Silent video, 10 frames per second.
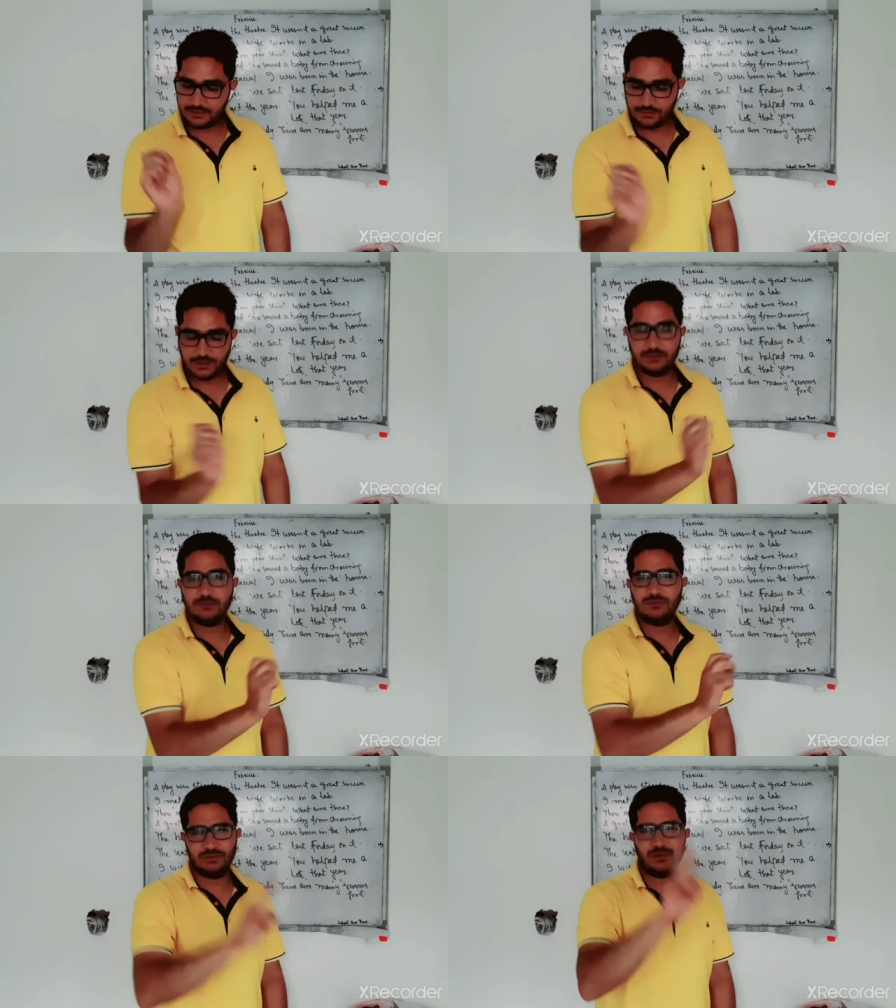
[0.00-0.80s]
One,
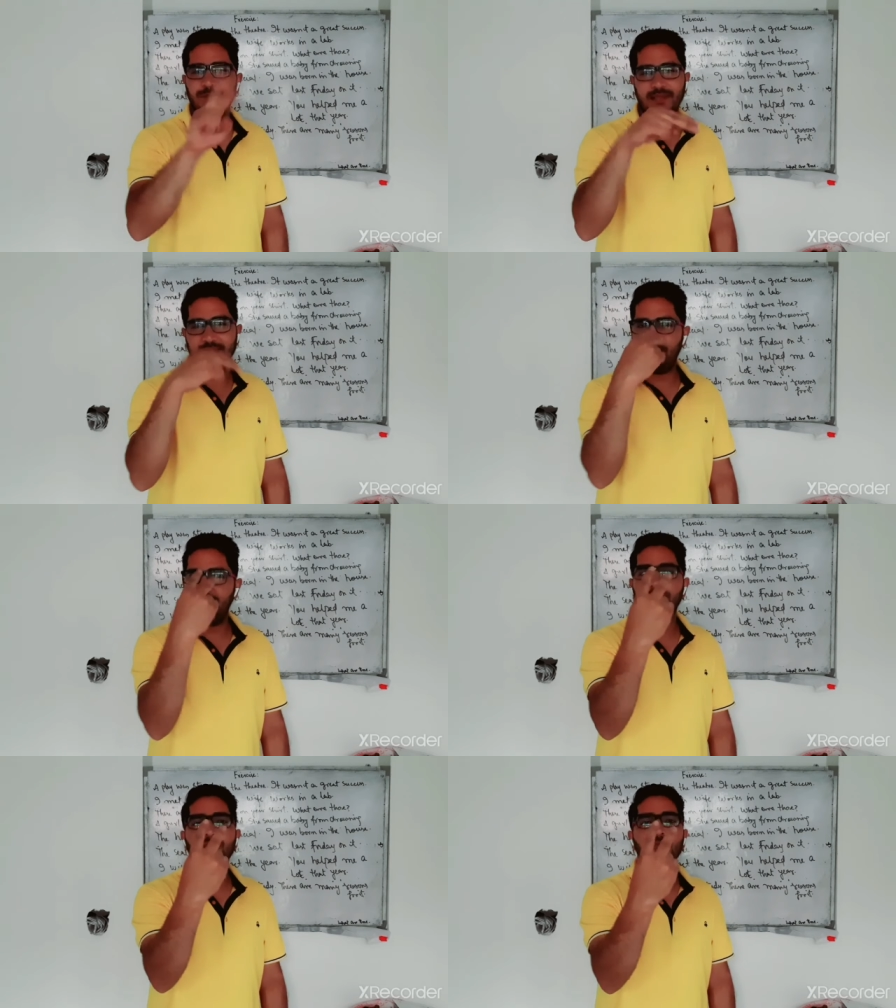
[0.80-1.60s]
that
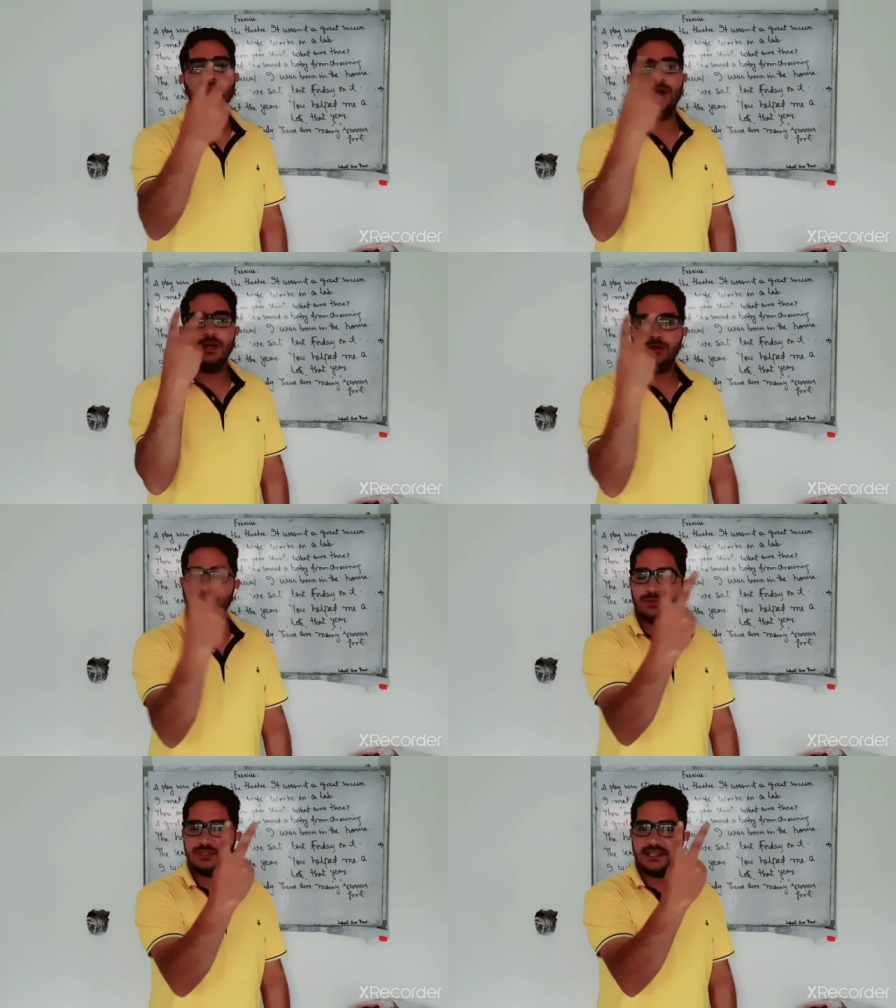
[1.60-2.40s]
means 2
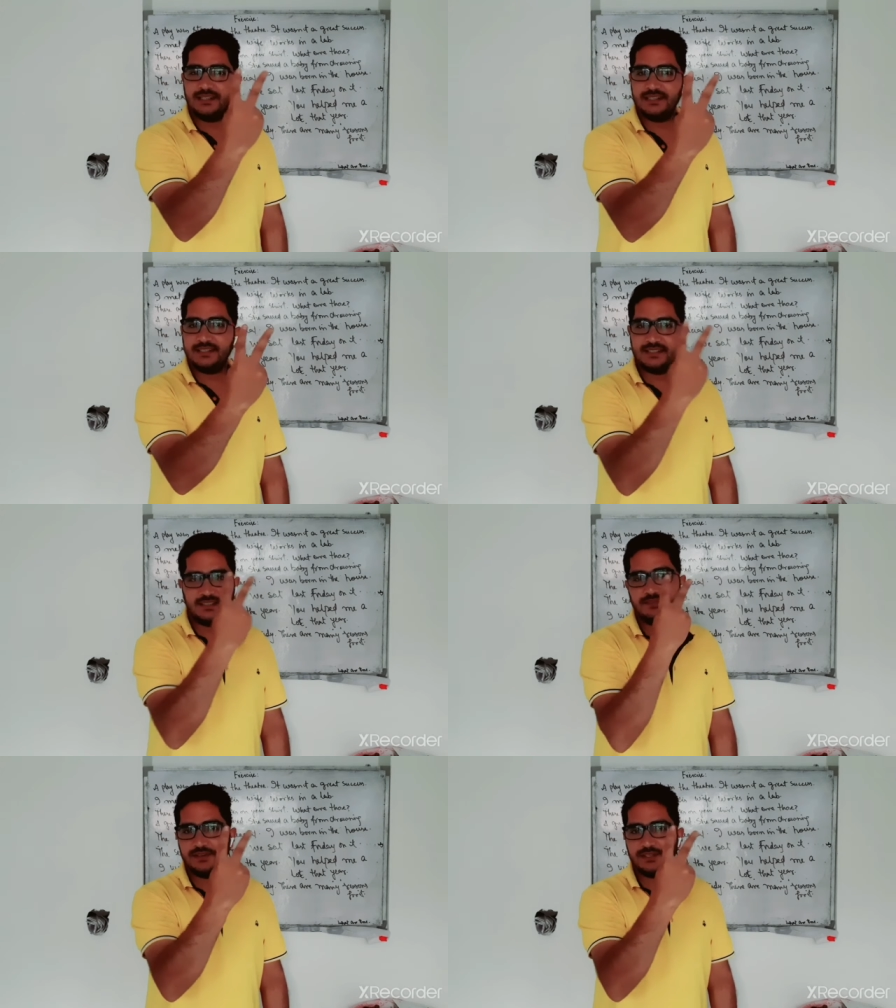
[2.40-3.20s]
sentences
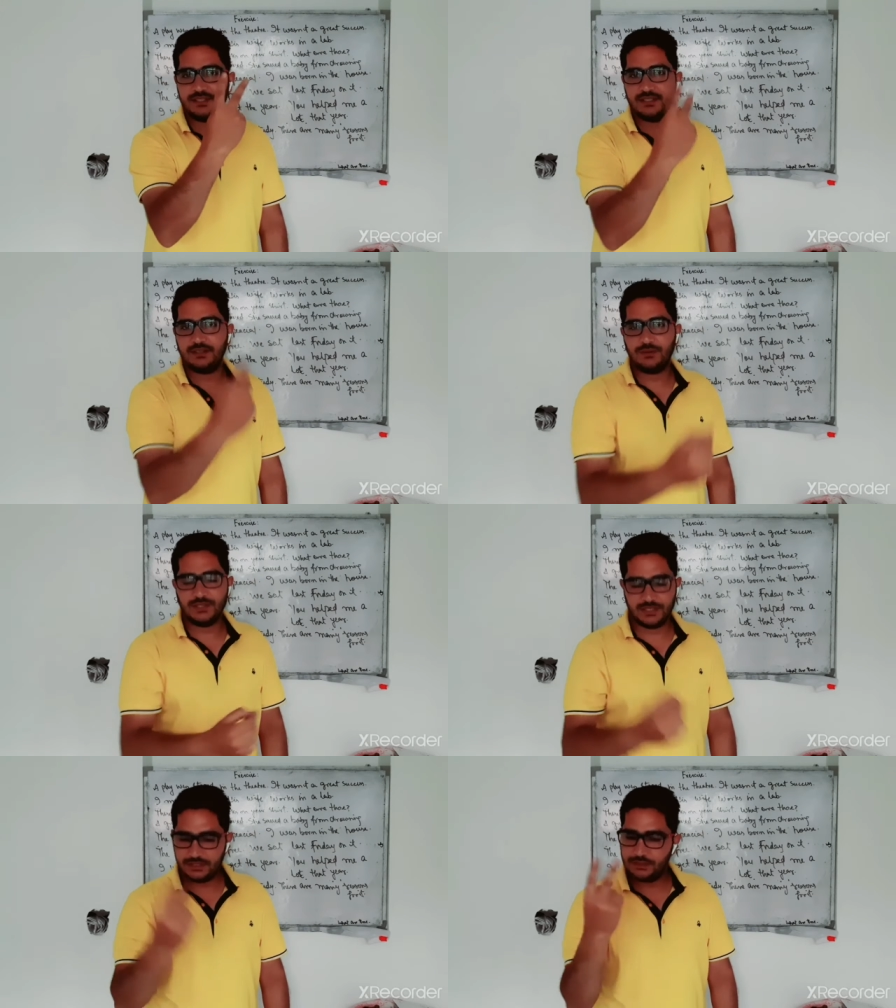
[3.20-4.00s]
in first
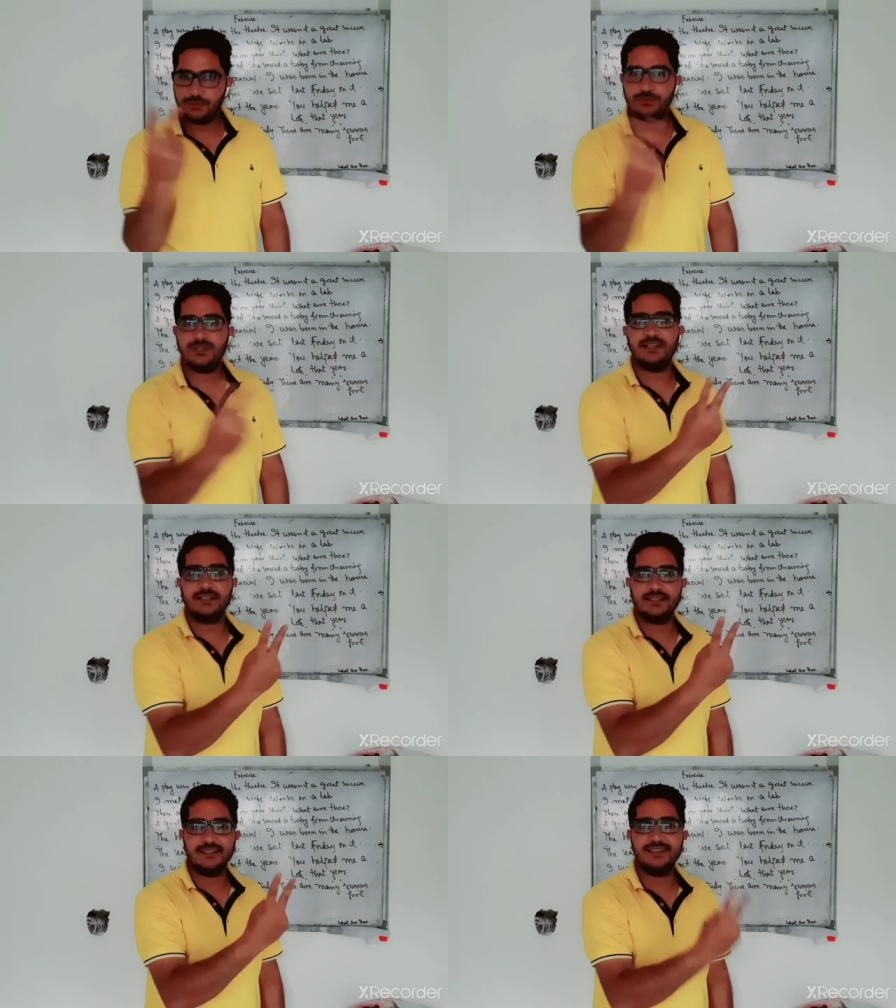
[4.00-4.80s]
question, 2
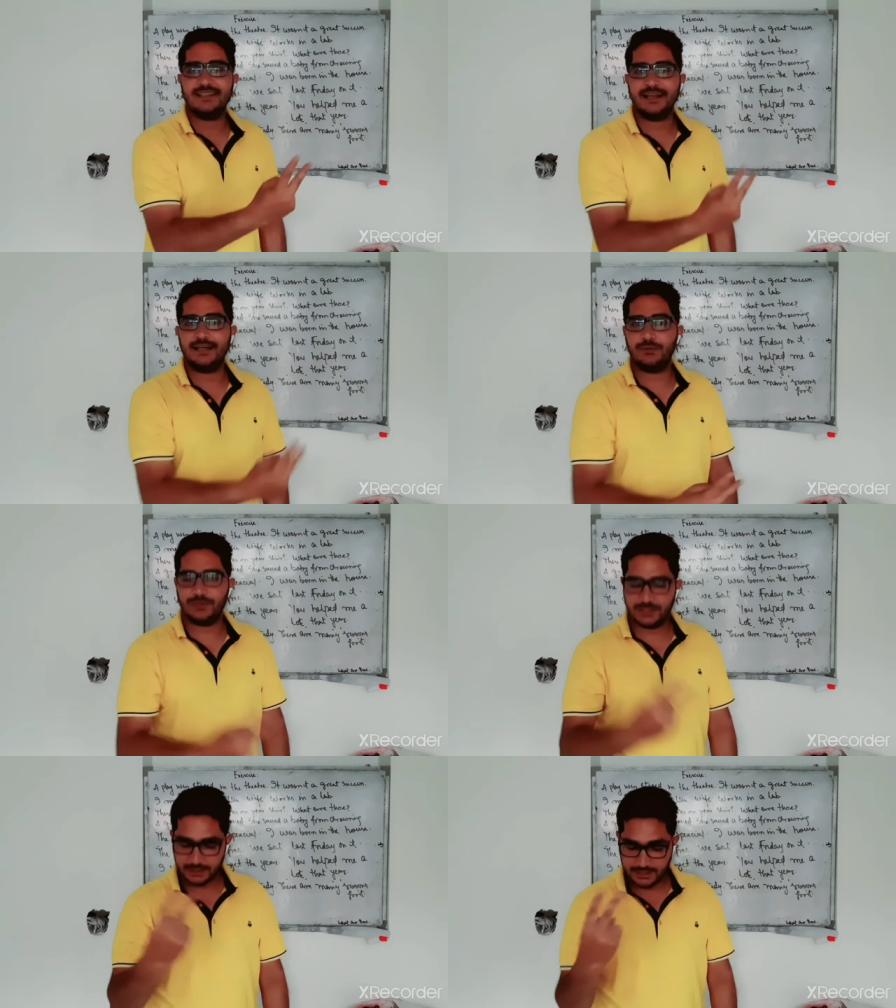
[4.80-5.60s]
sentences in second
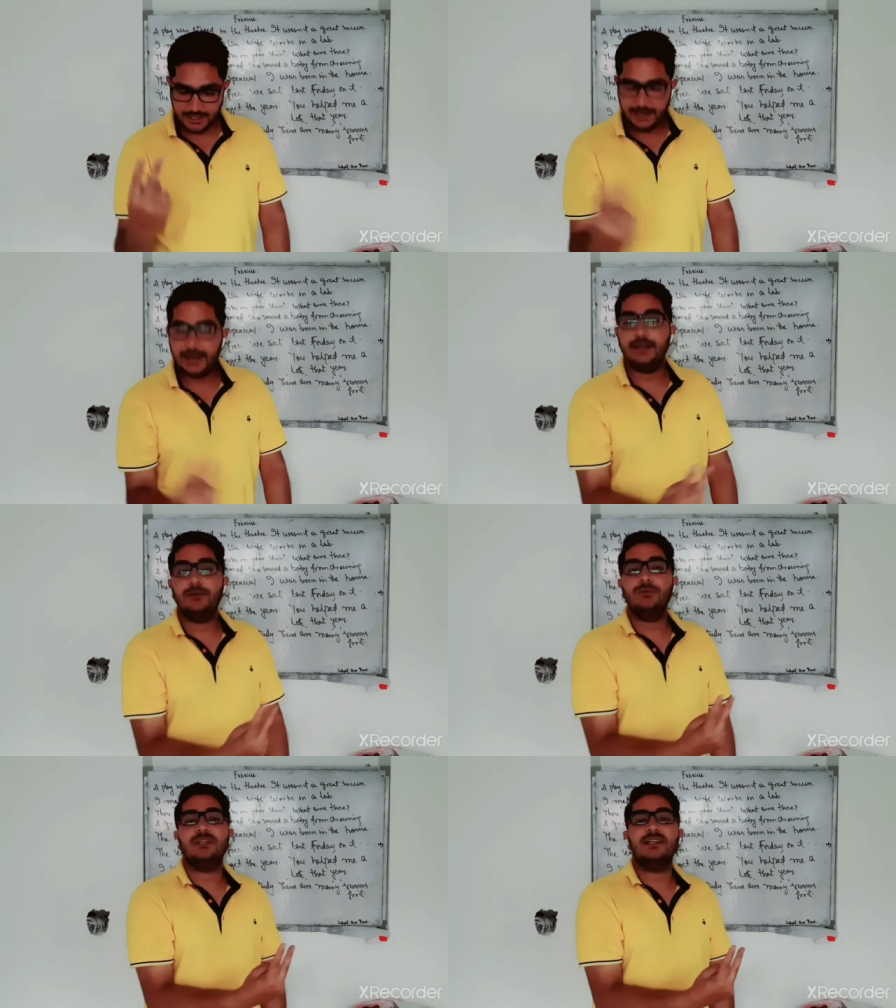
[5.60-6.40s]
question, and 2
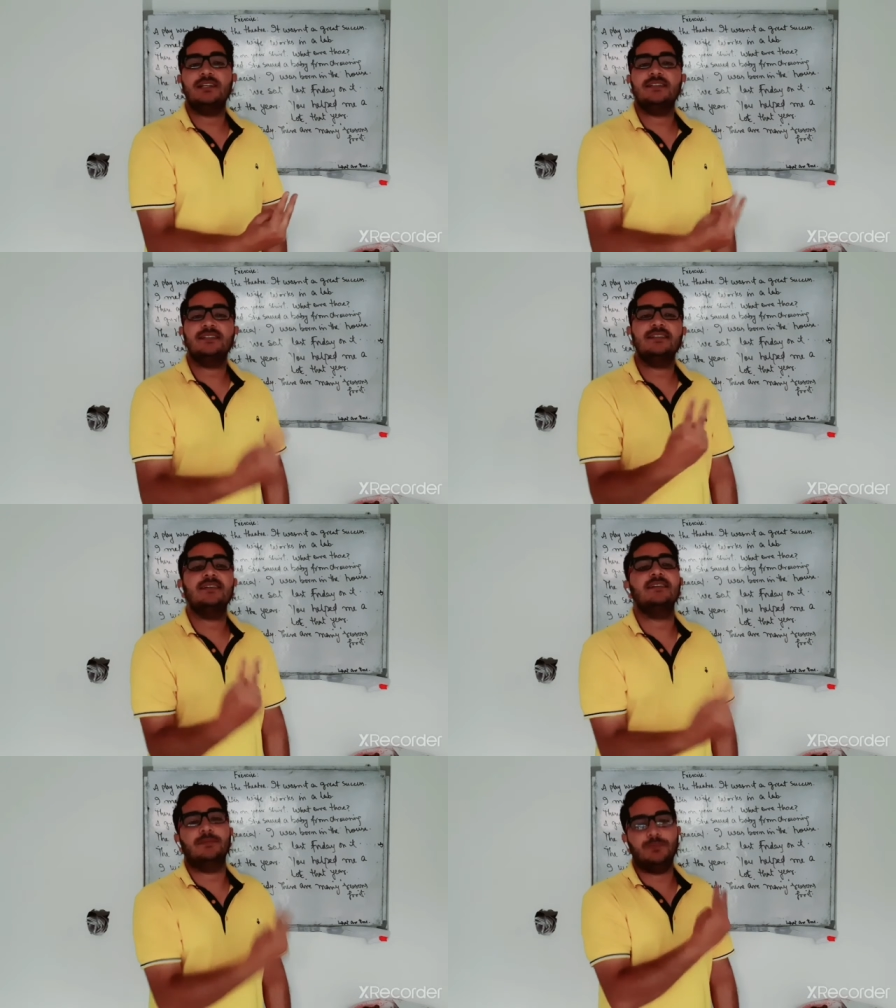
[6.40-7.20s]
sentences in
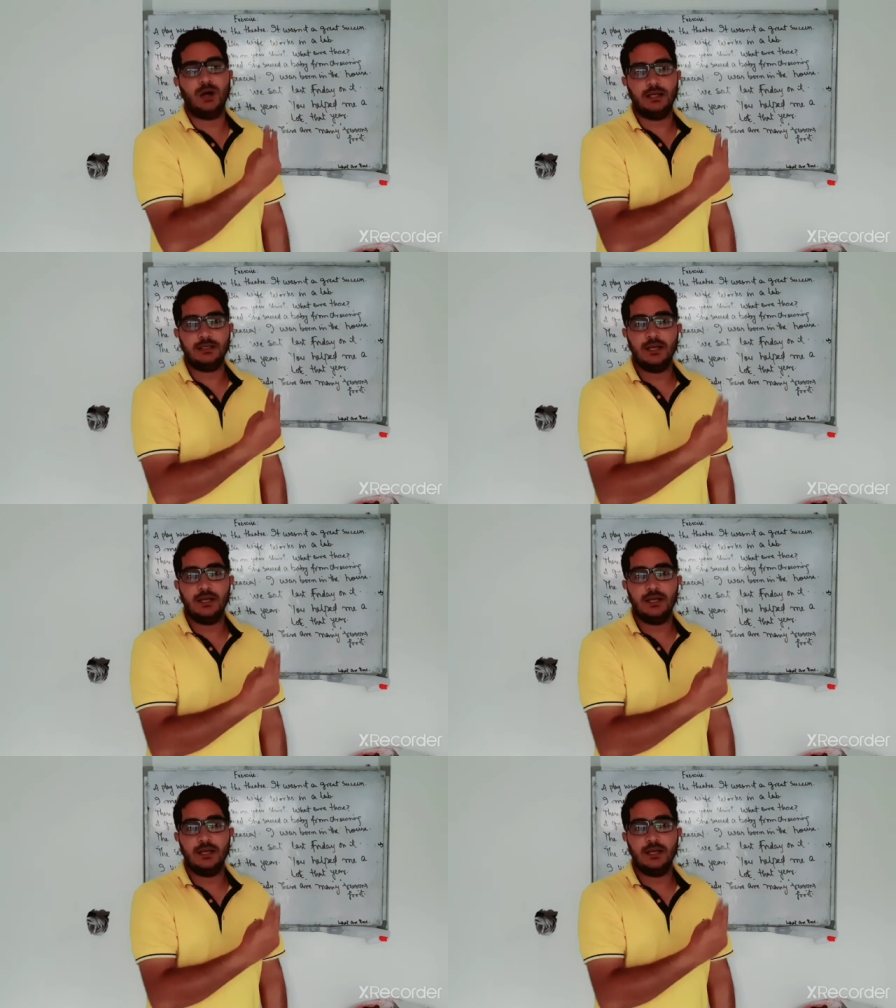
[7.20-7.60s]
third part.